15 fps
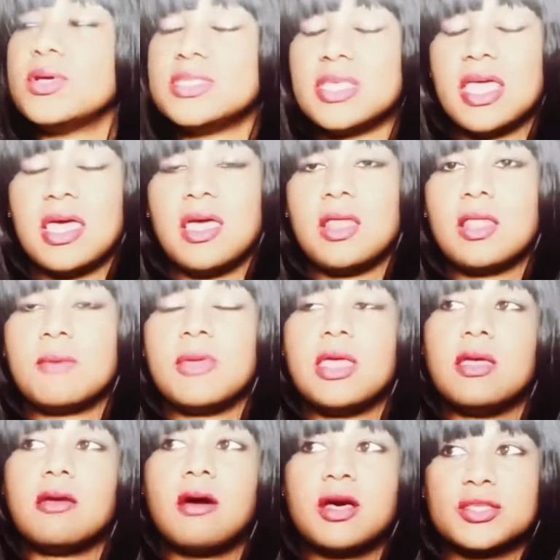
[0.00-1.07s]
again, let
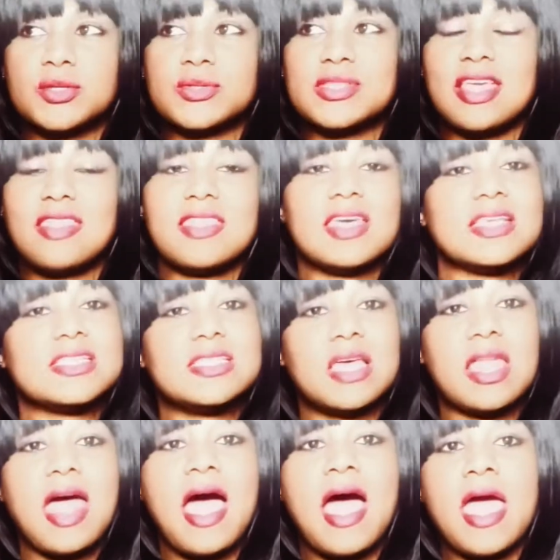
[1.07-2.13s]
me also say this,
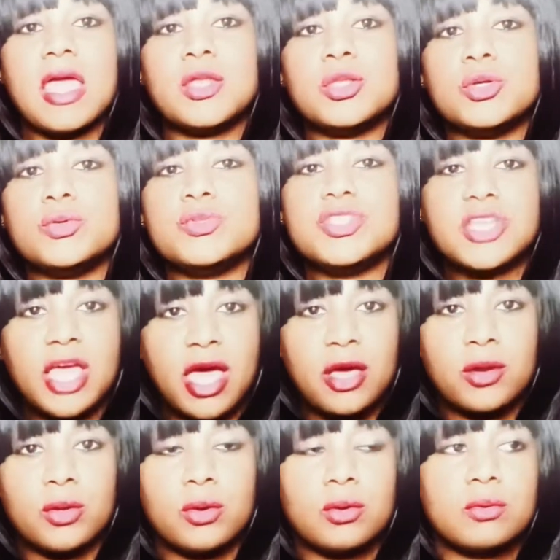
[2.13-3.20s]
that I do
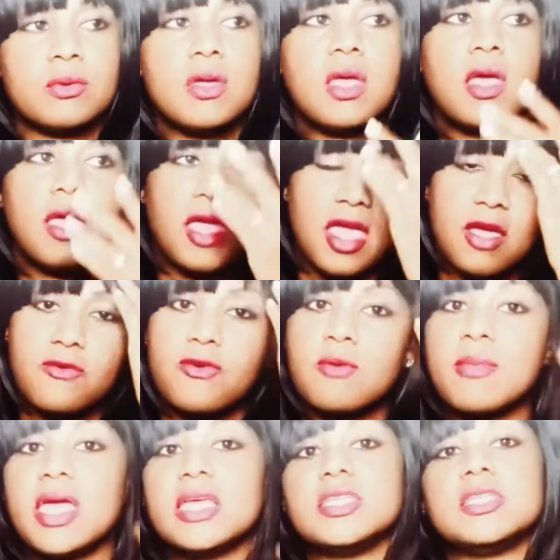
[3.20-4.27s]
channel
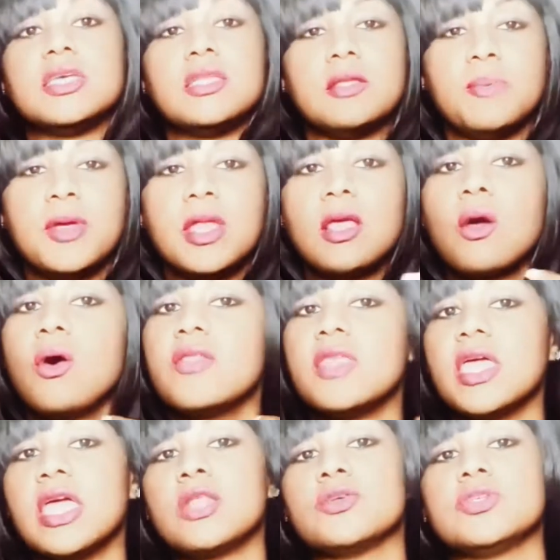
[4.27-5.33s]
information depending on
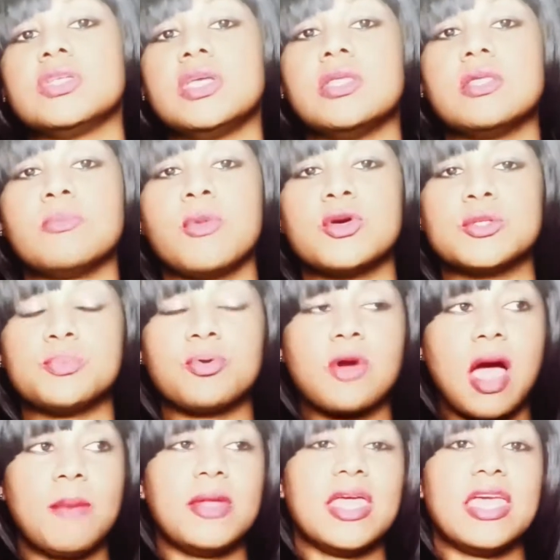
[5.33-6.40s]
the energy, the most
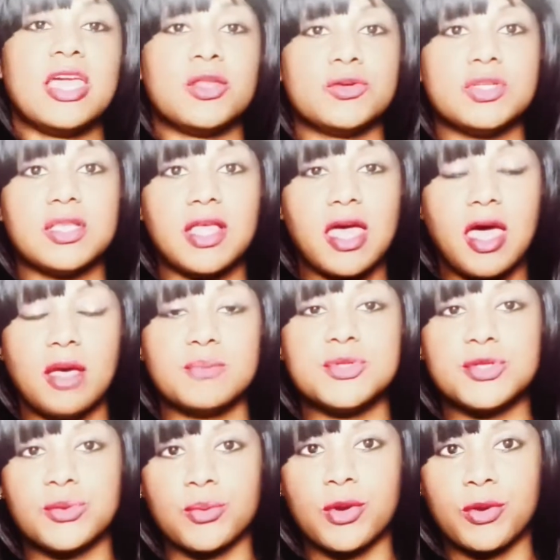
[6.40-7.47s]
prominent energy that comes
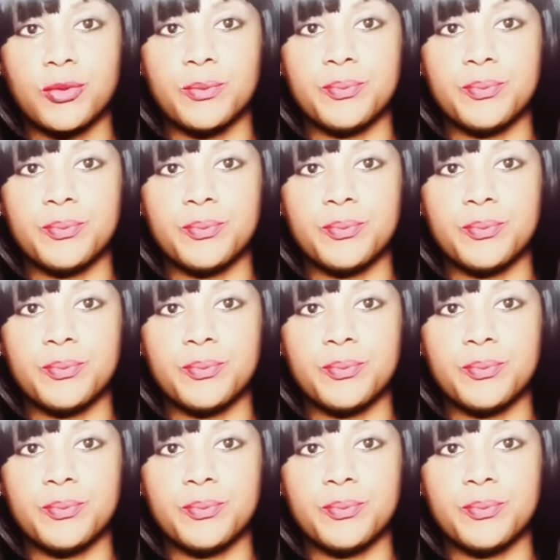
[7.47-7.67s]
through.